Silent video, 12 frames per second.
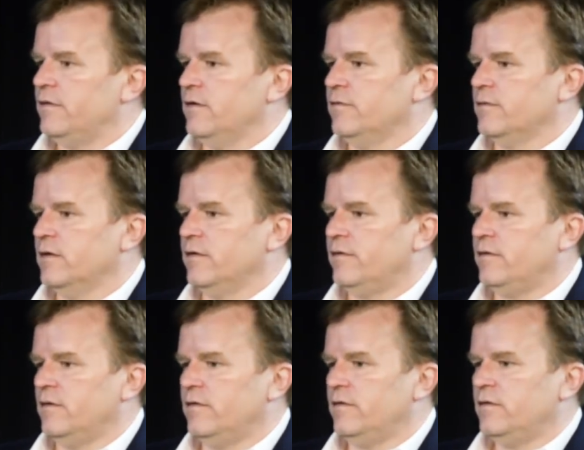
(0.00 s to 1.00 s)
So, for
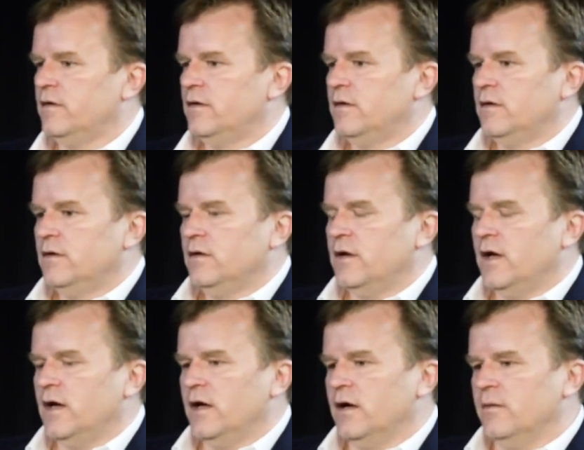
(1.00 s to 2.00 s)
instance,
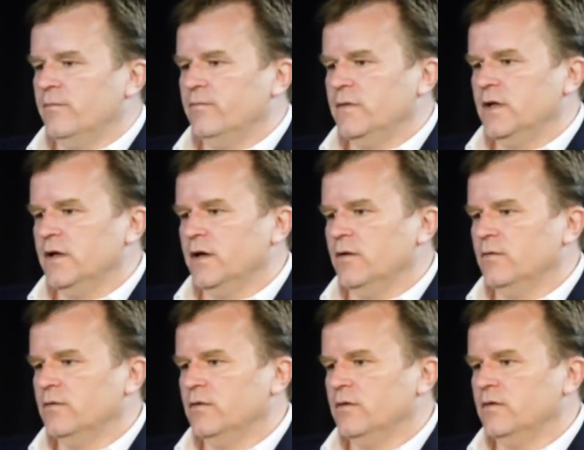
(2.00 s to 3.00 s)

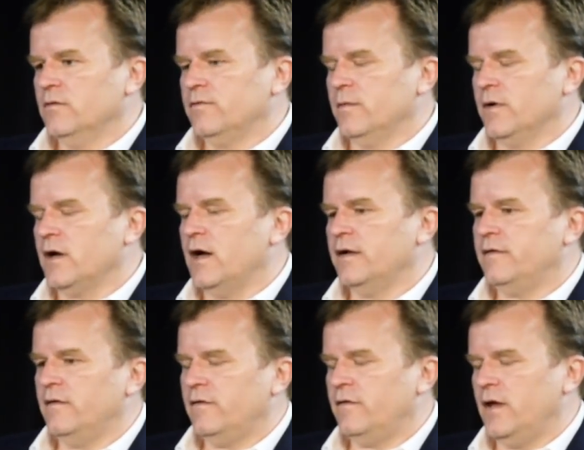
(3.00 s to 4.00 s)
from a
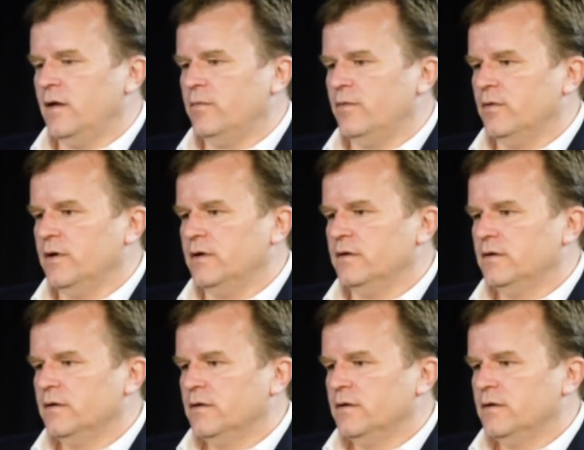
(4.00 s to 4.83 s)
content standpoint,